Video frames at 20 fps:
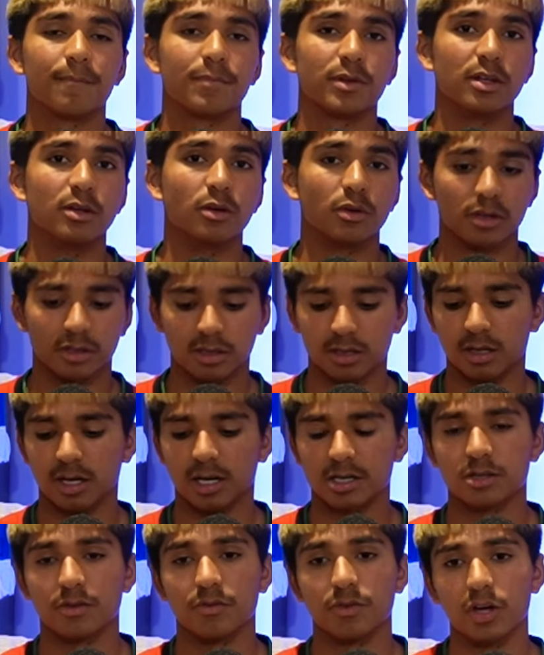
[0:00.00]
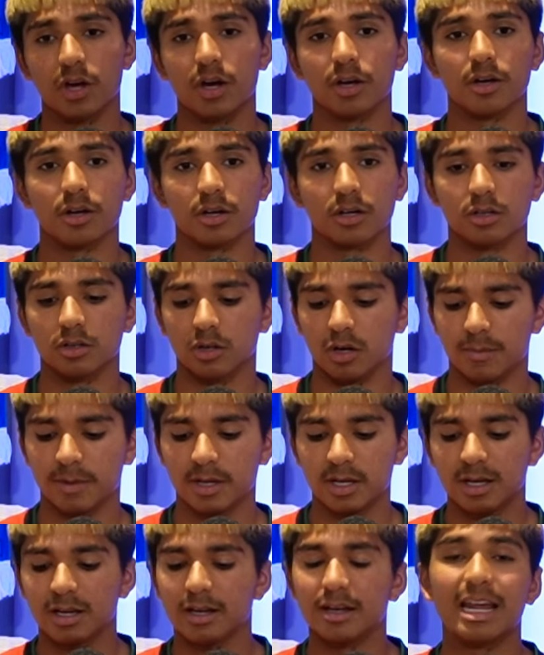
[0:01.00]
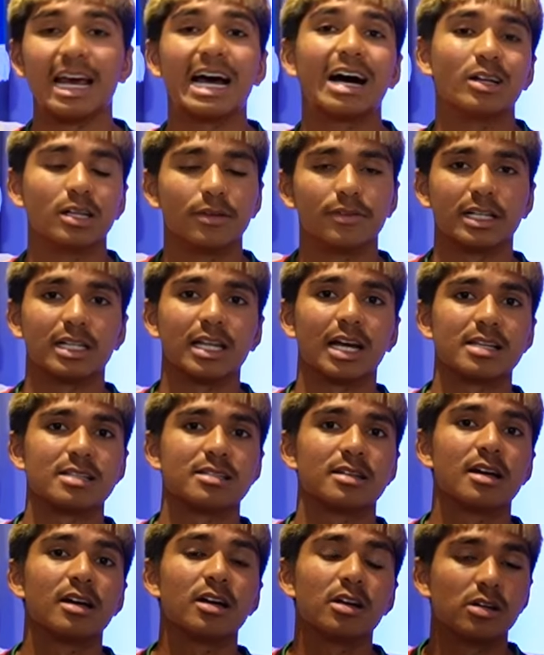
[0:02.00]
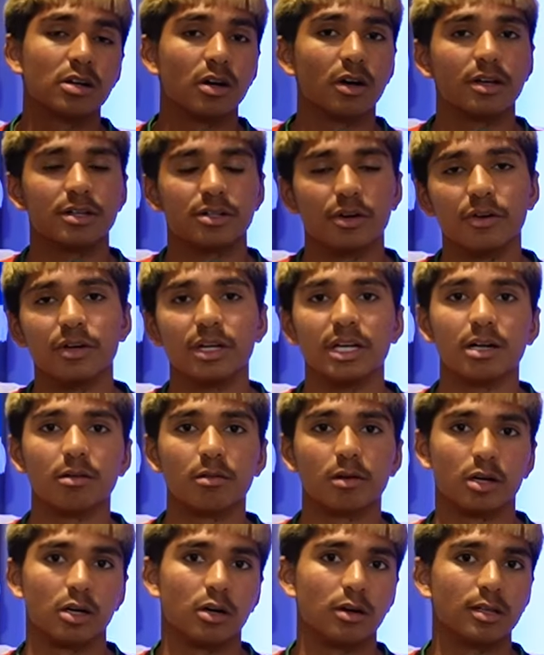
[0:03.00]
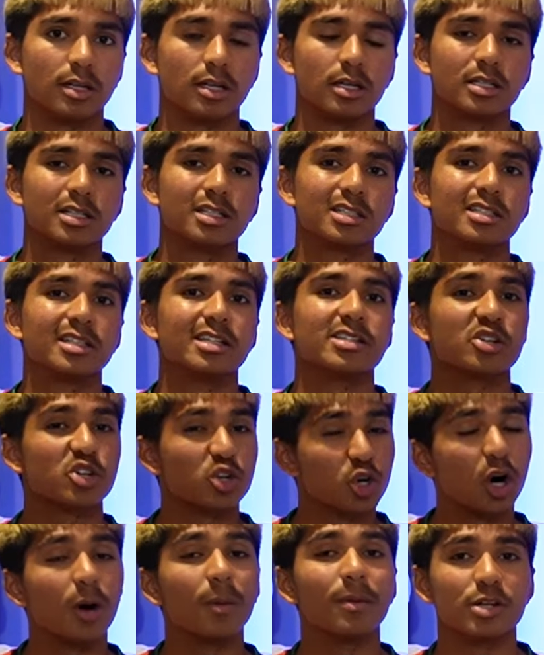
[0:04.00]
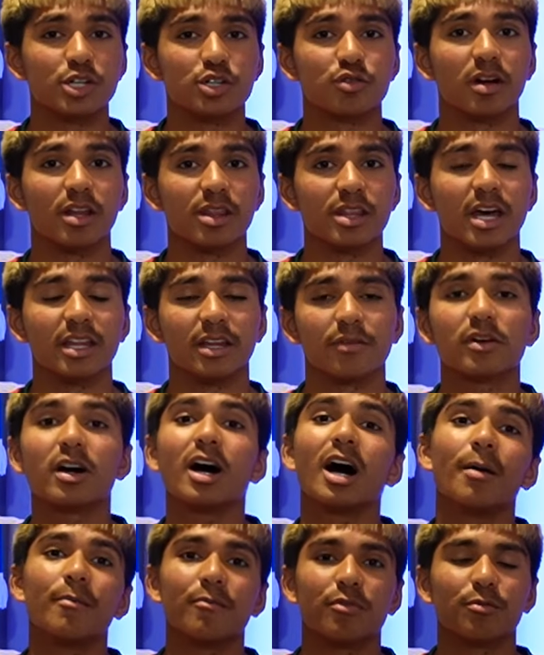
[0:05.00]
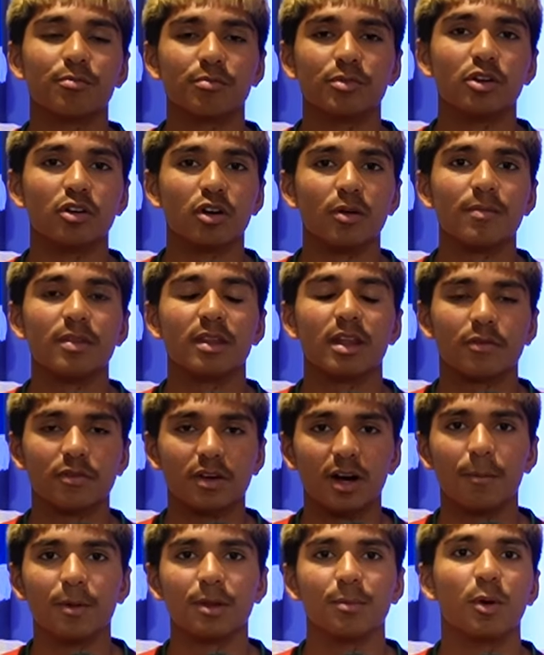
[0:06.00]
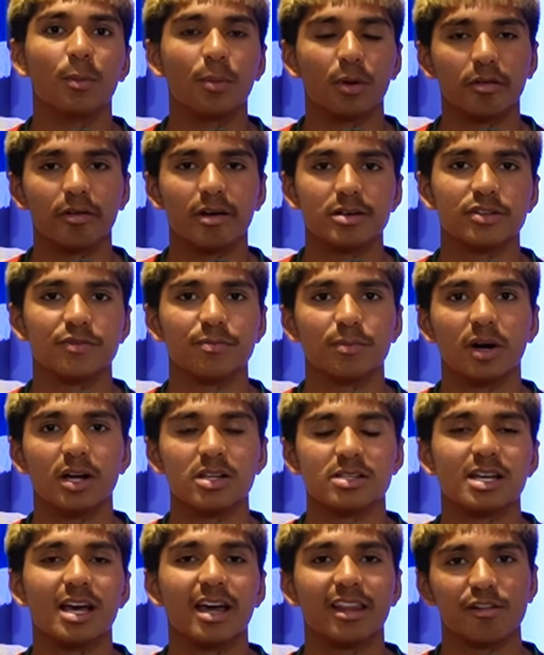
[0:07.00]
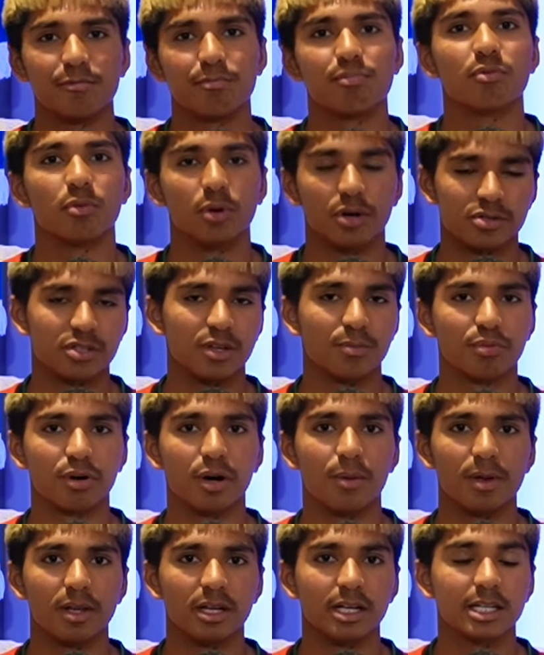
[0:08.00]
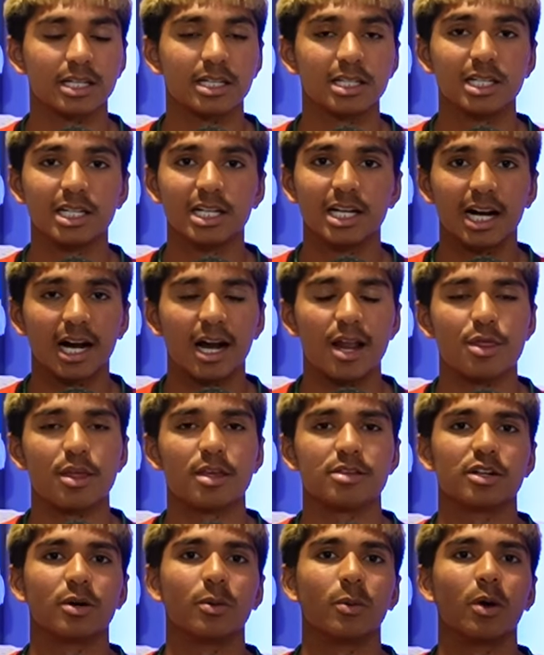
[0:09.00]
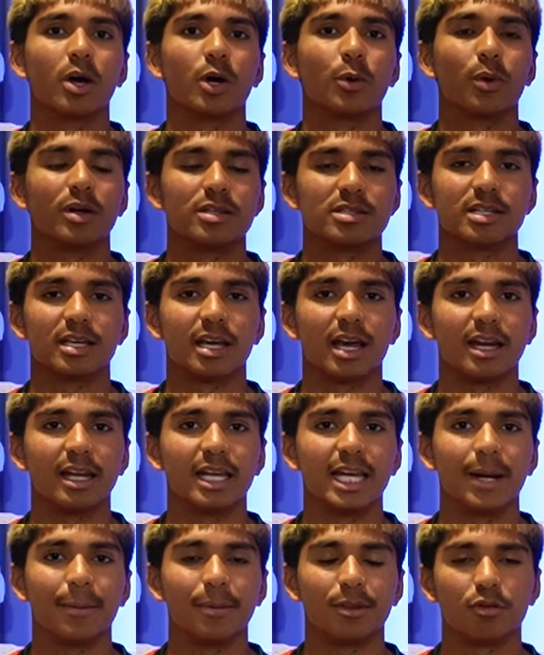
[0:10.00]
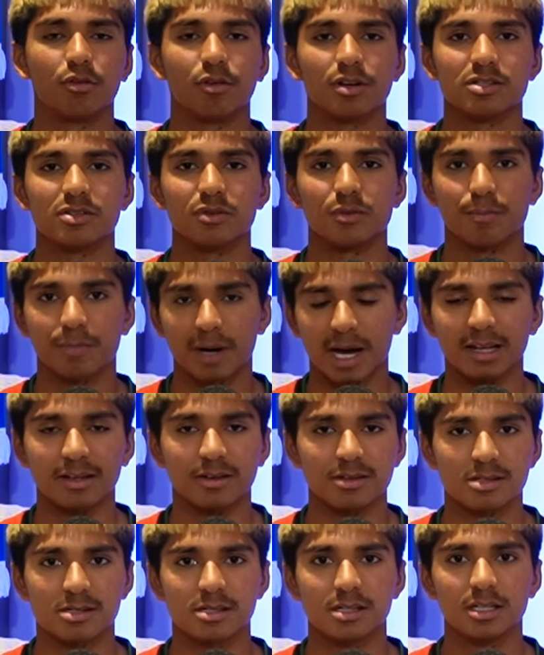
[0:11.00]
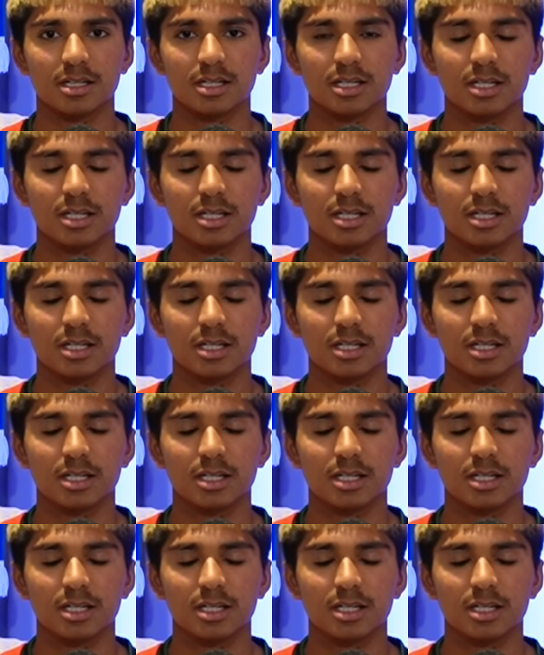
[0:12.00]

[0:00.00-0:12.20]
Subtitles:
you look at the likes of Jurgen Klopp, now Oliver Glasner, Andoni Iraola. There's a common trend there. They've come from Europe, they've come with a more progressive mindset, and they've brought it to the Premier League. And I think it's going to work once again here with Crystal Palace.